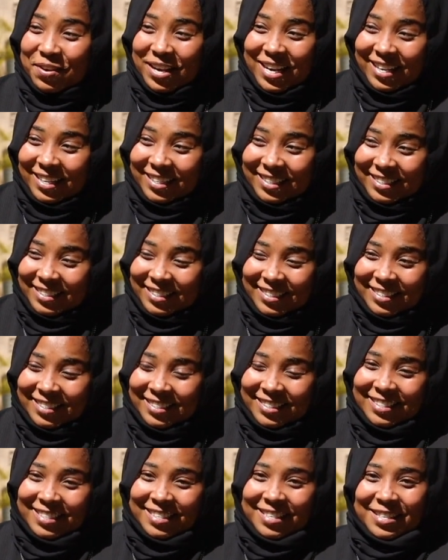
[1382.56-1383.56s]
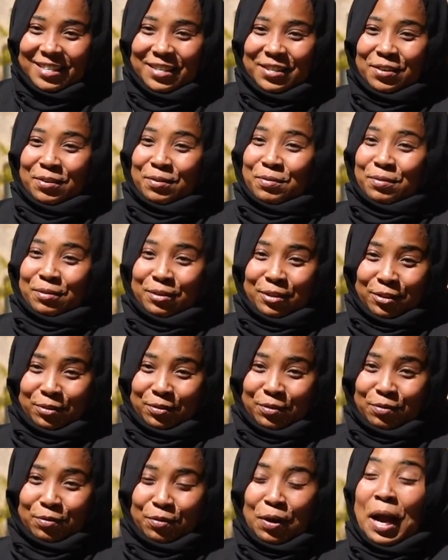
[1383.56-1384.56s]
weeks, you're good
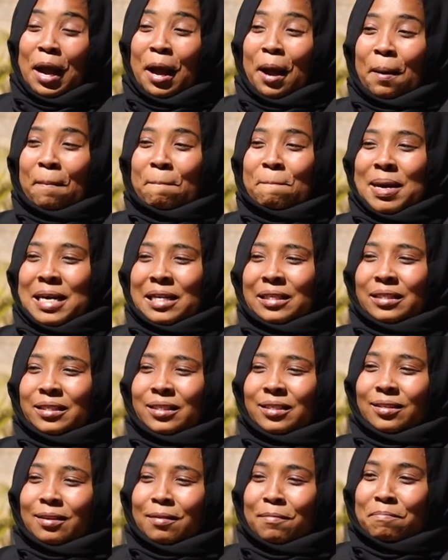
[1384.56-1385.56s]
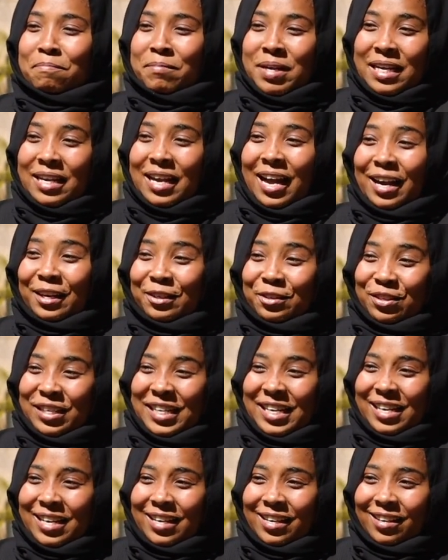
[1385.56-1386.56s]
to go. But me,
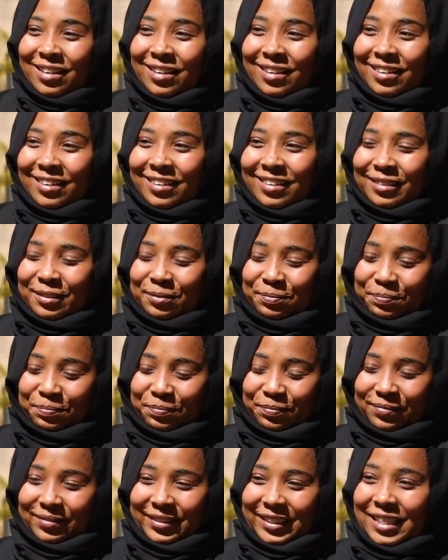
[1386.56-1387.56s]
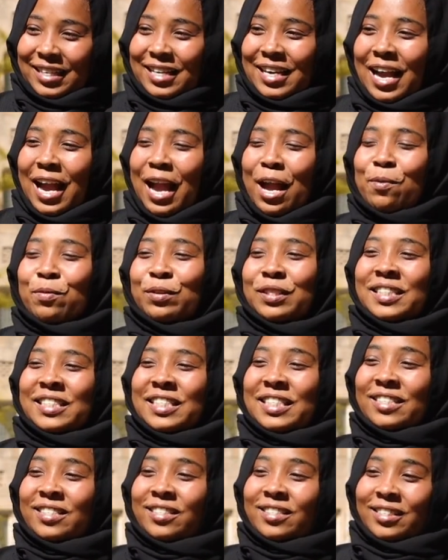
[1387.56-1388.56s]
actually, I was
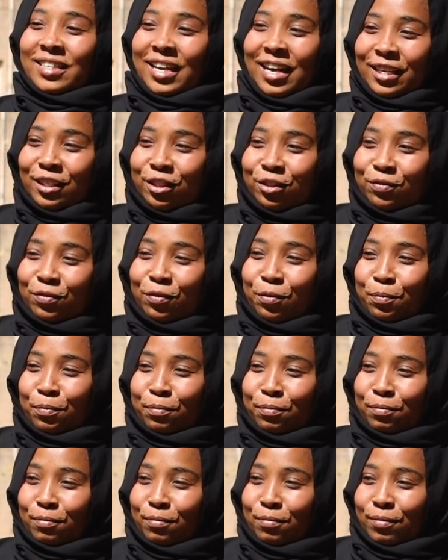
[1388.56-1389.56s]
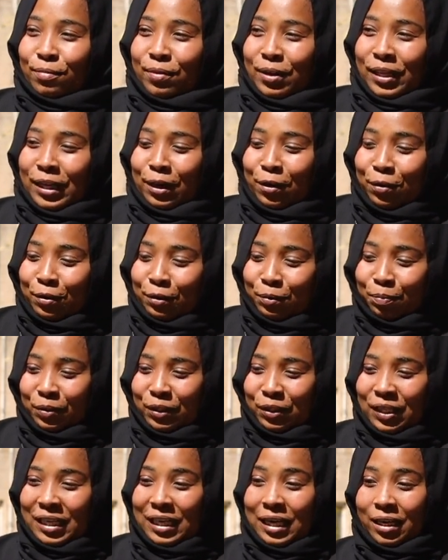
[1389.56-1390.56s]
discharged from the
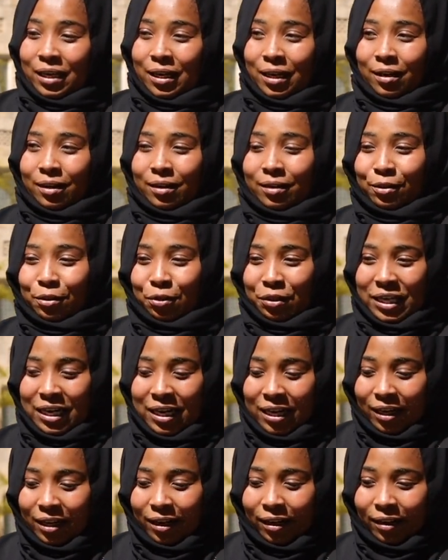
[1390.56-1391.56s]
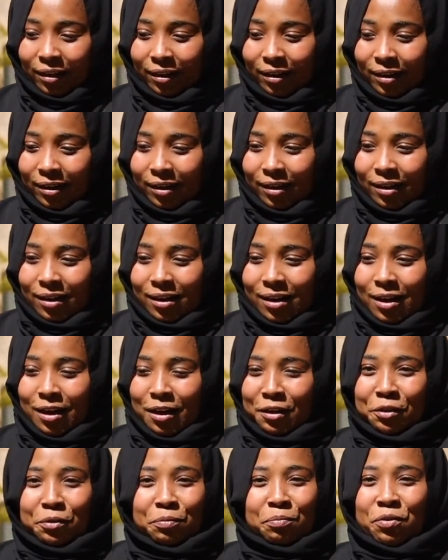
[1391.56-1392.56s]
hospital like today.
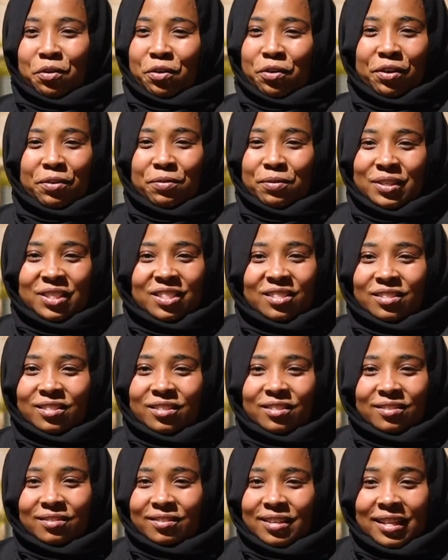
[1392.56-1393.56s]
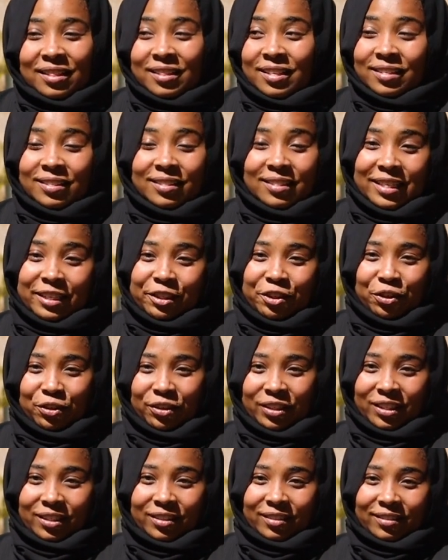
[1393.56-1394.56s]
Tomorrow I was at the
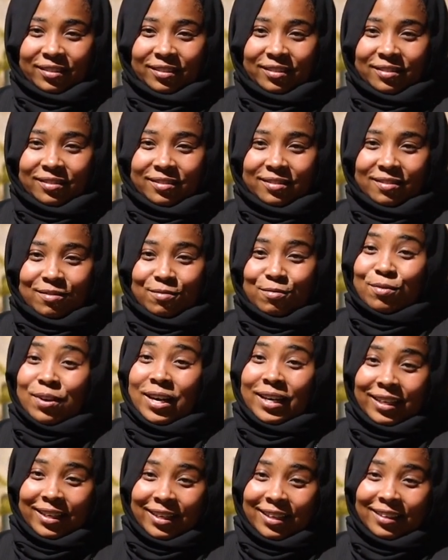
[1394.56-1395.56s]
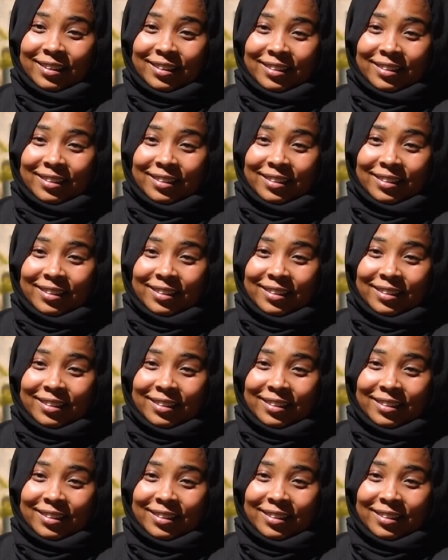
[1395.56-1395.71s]
station working.